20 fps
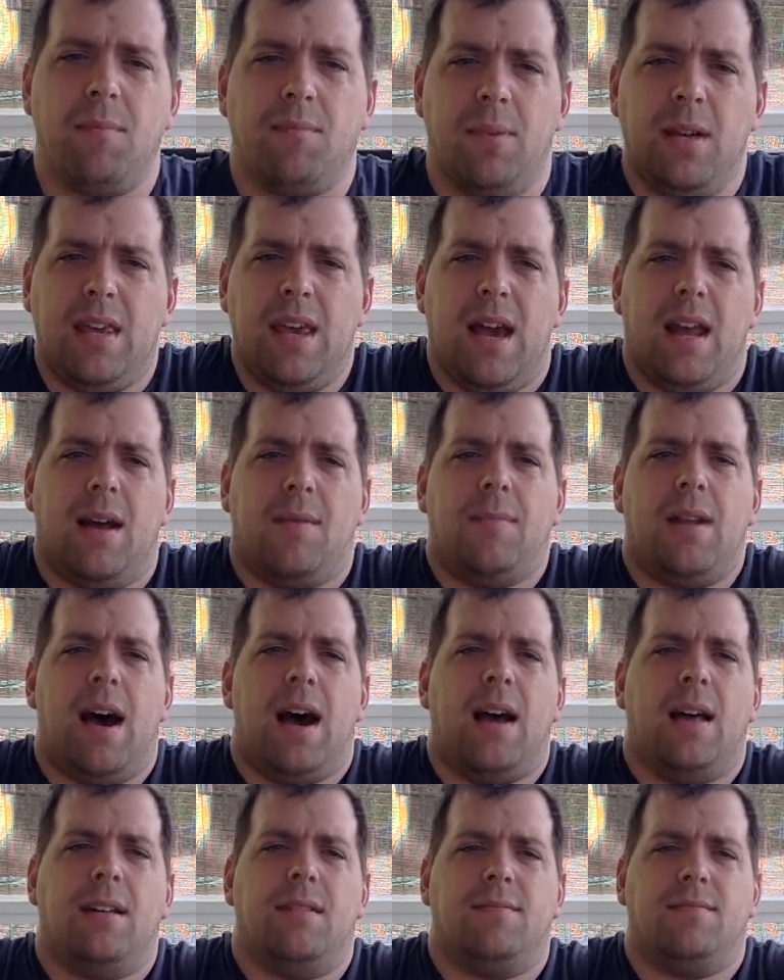But yet I'm
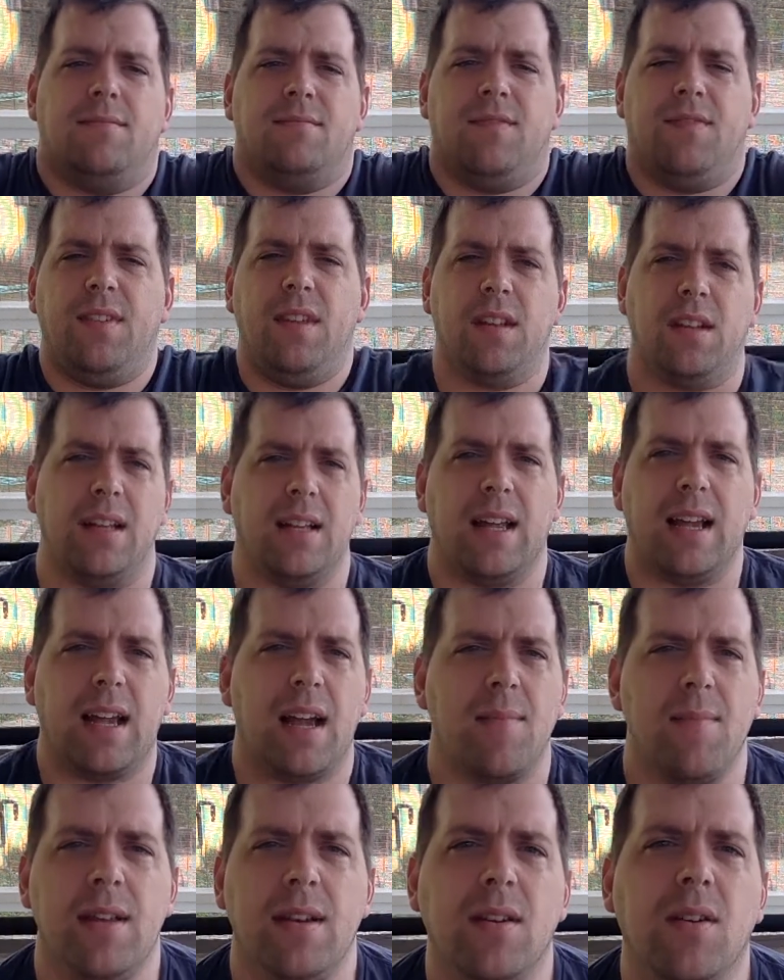not feeling like
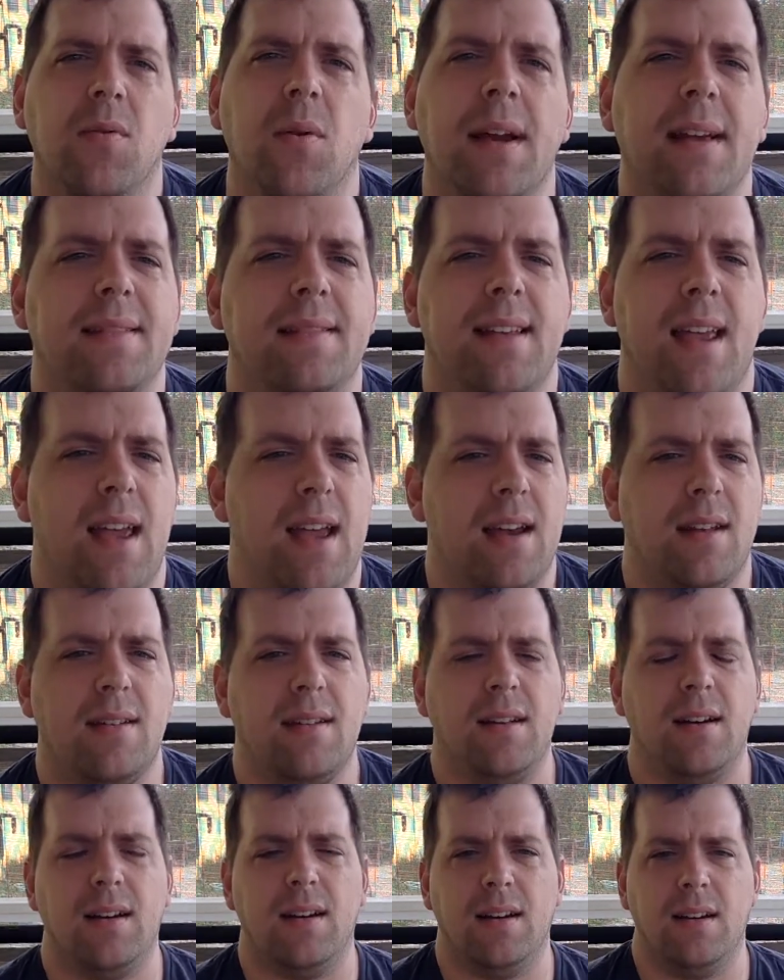I'm in quicksand,
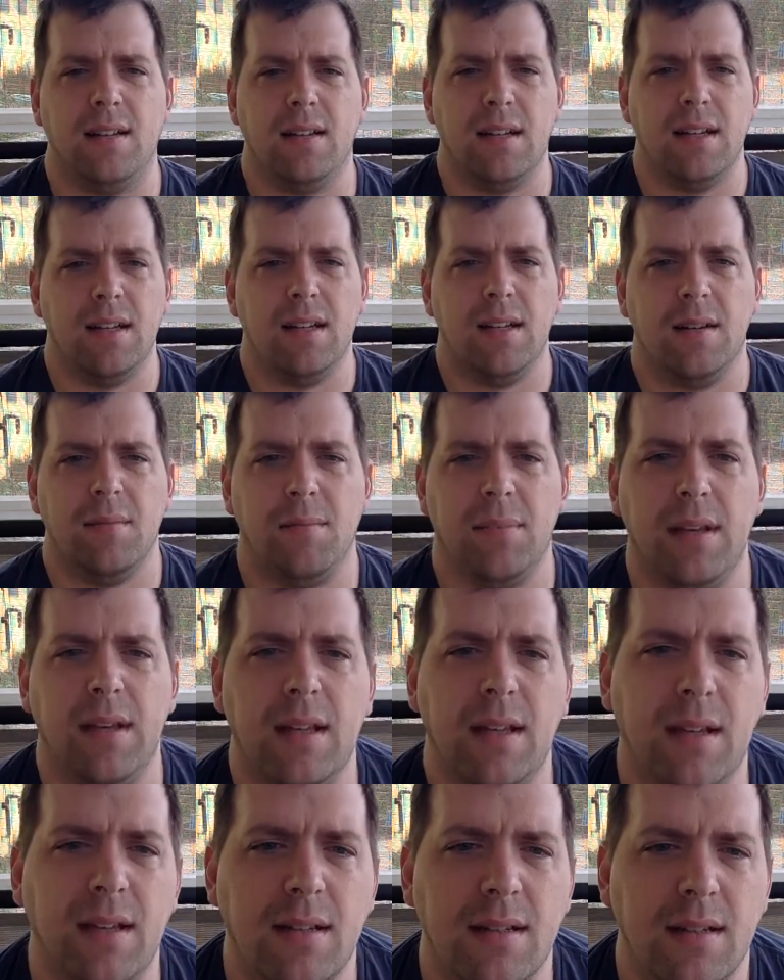
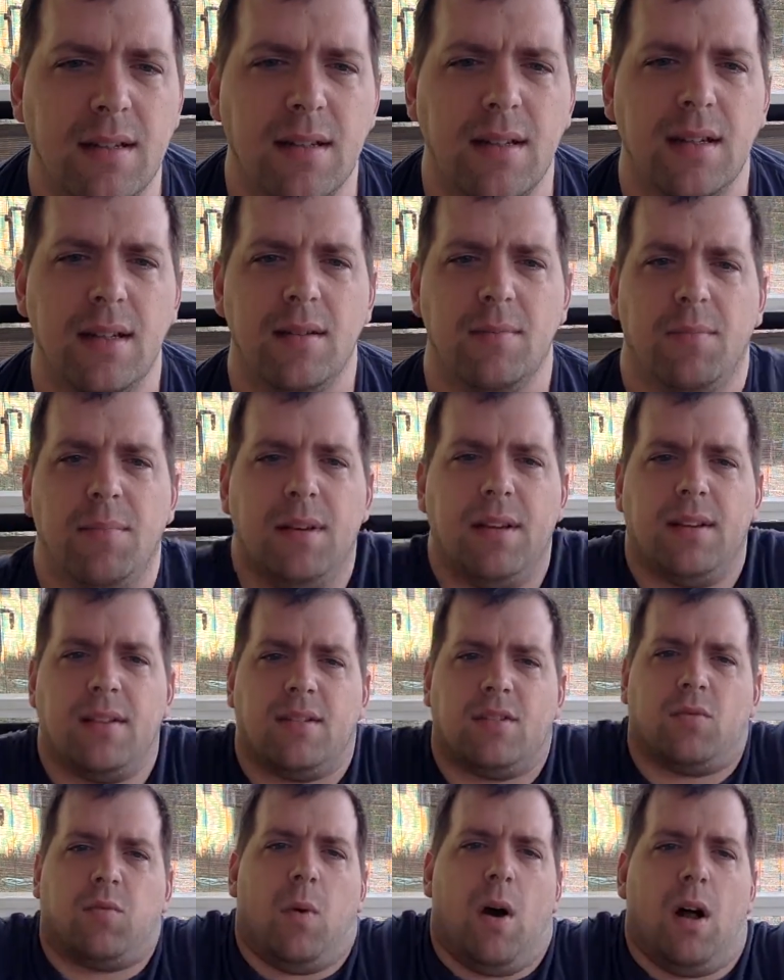being
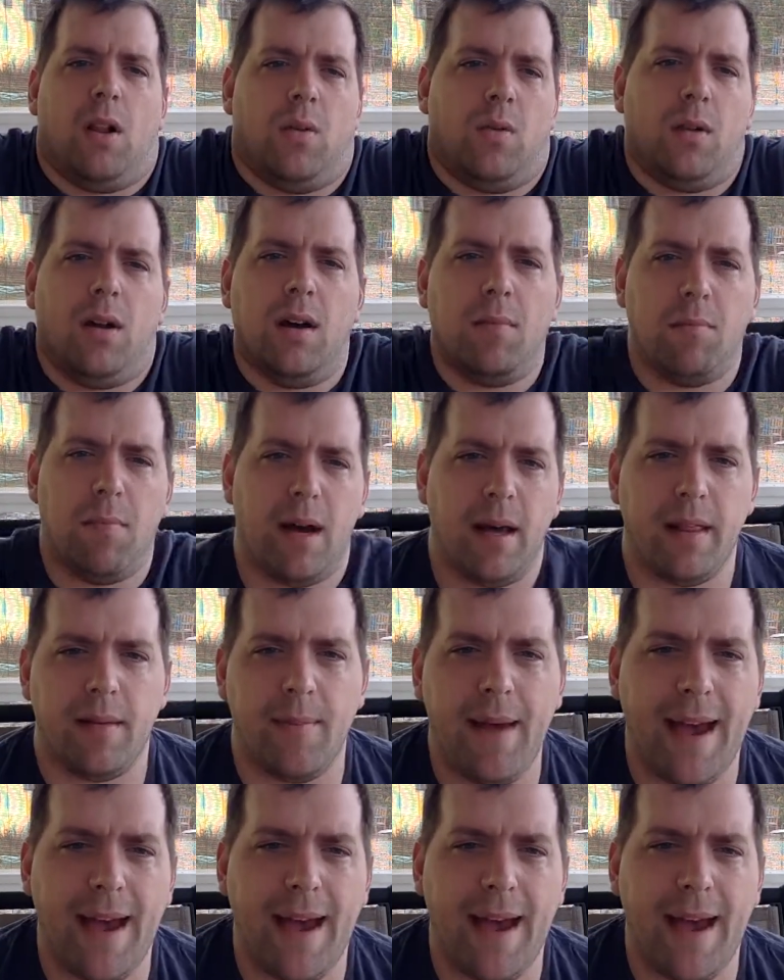swallowed up by the